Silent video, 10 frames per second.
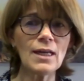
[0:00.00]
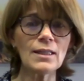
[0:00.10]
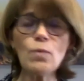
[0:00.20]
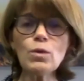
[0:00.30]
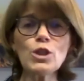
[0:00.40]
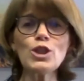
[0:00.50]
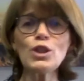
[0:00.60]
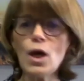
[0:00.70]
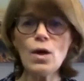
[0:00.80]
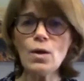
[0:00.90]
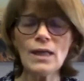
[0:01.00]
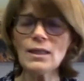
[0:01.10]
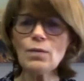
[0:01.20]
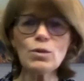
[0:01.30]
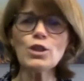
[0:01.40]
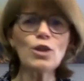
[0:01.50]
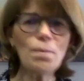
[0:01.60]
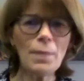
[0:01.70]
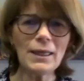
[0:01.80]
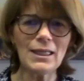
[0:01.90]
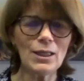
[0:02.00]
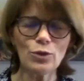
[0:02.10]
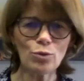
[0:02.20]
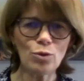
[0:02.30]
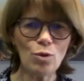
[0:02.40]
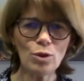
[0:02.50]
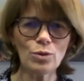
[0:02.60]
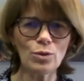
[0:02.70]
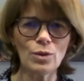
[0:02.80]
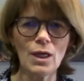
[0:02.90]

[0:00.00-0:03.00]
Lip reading: There was nobody to talk to.